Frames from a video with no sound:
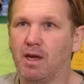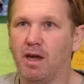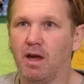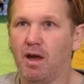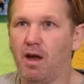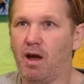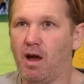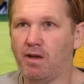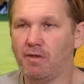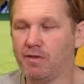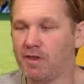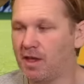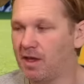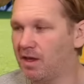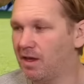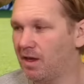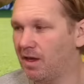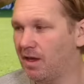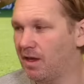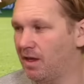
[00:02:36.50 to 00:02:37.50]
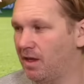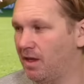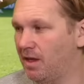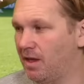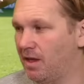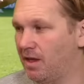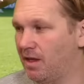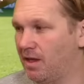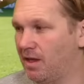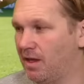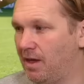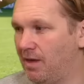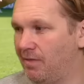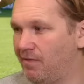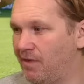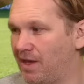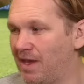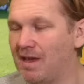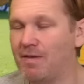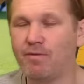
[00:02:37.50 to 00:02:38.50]
I think if
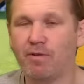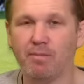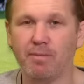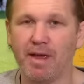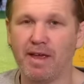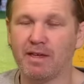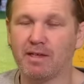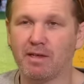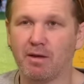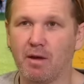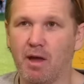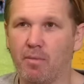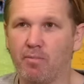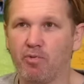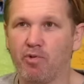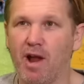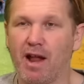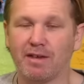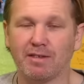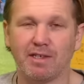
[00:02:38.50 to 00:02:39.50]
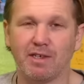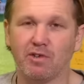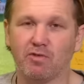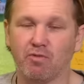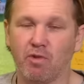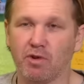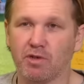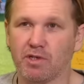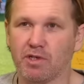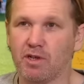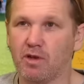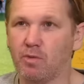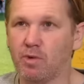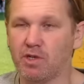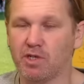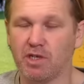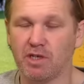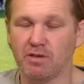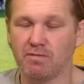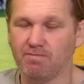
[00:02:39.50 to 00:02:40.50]
he even makes a, a practice roster,
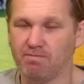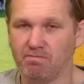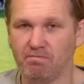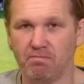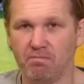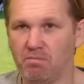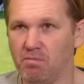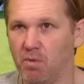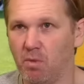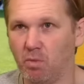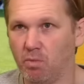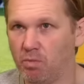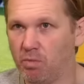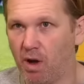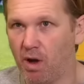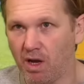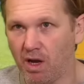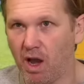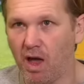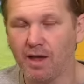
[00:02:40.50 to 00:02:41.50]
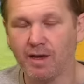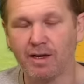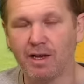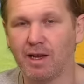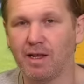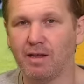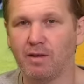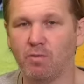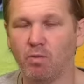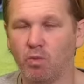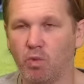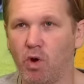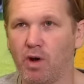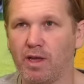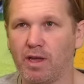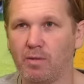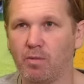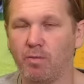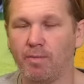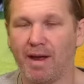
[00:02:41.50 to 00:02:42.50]
which is likely what
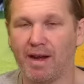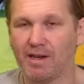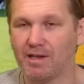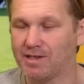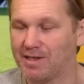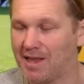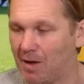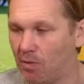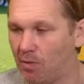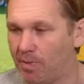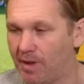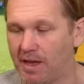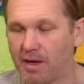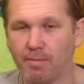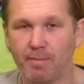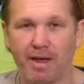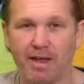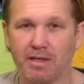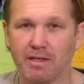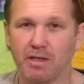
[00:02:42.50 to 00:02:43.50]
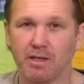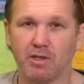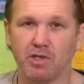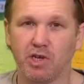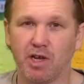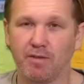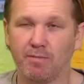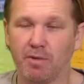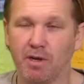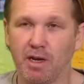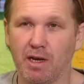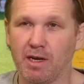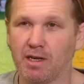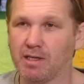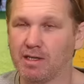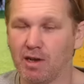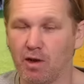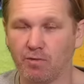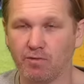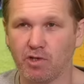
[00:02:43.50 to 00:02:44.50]
he will manage, that will be an amazing achievement in
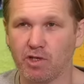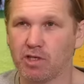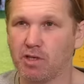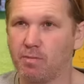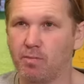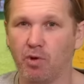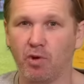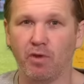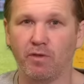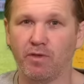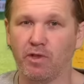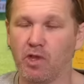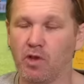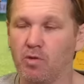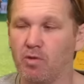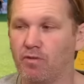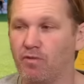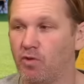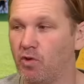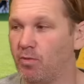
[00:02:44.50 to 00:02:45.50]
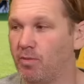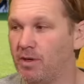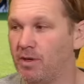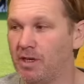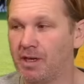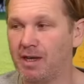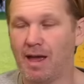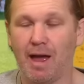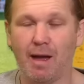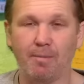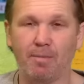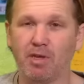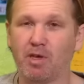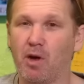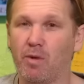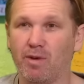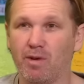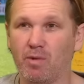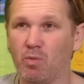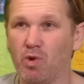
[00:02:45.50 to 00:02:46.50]
itself just to pull on the uniform and be
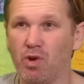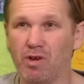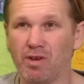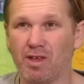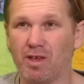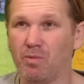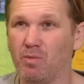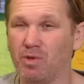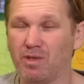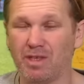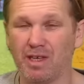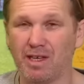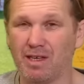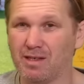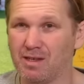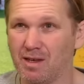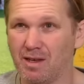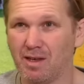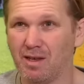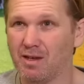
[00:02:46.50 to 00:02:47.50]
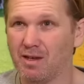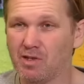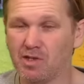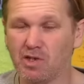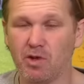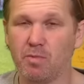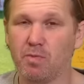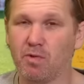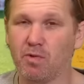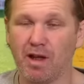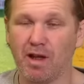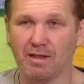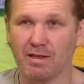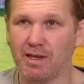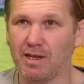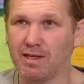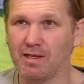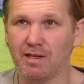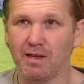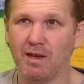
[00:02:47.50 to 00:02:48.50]
going and working with these super
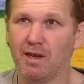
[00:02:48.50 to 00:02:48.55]
athletes.